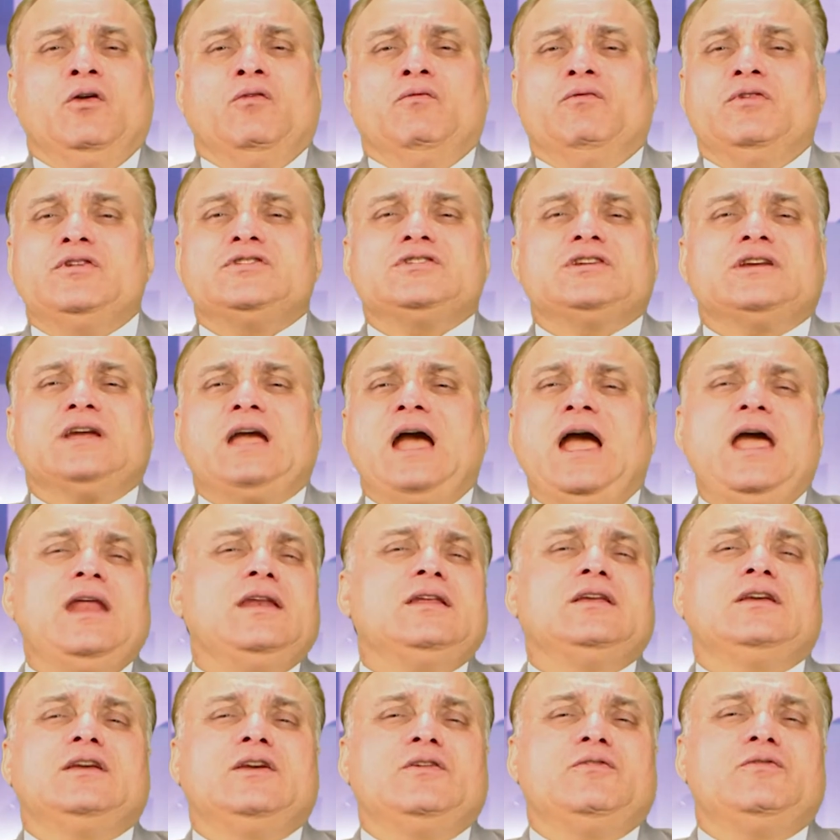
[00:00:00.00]
which
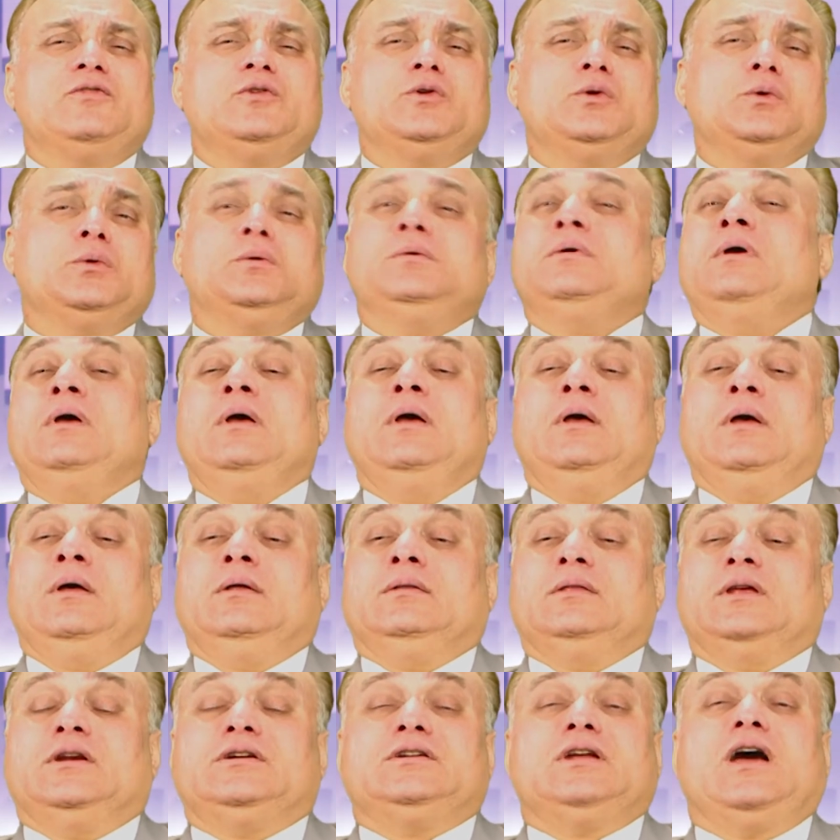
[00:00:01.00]
can give you
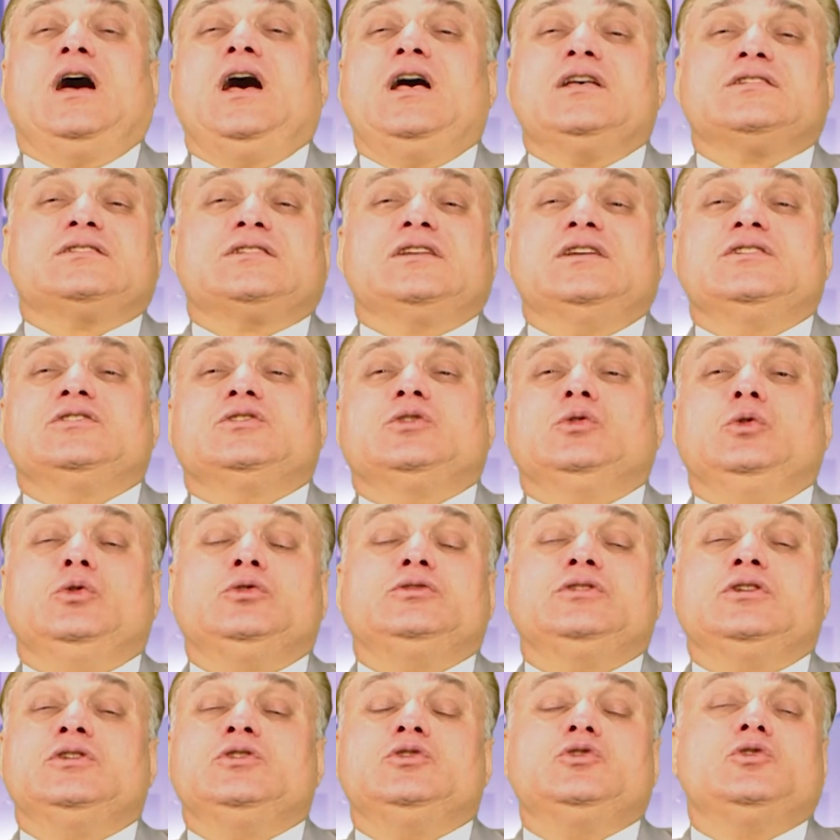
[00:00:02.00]
the task and
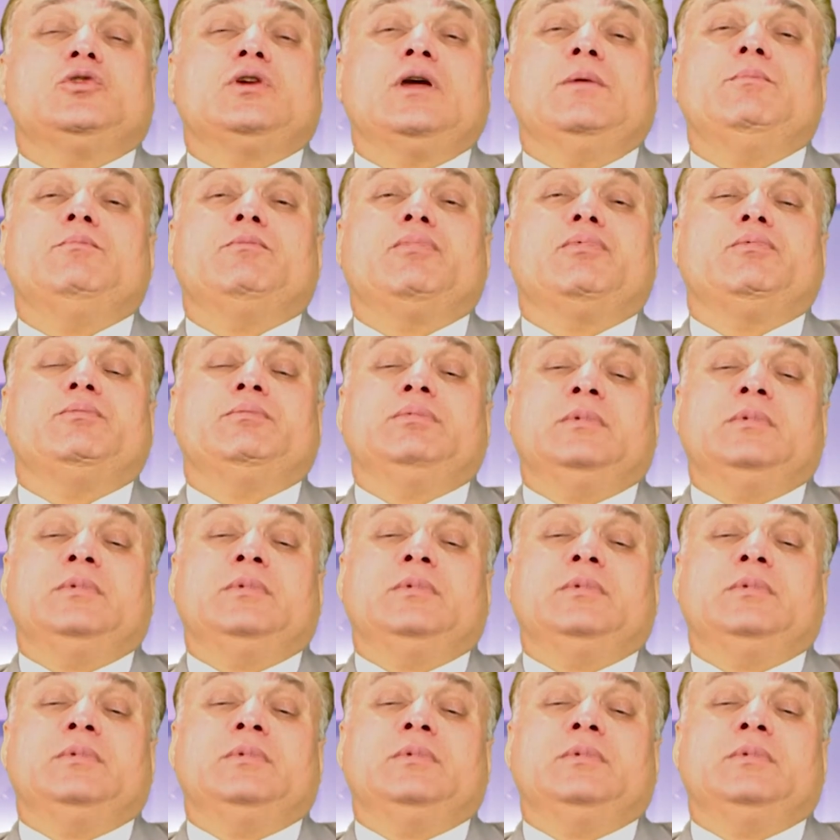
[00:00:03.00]
solution you can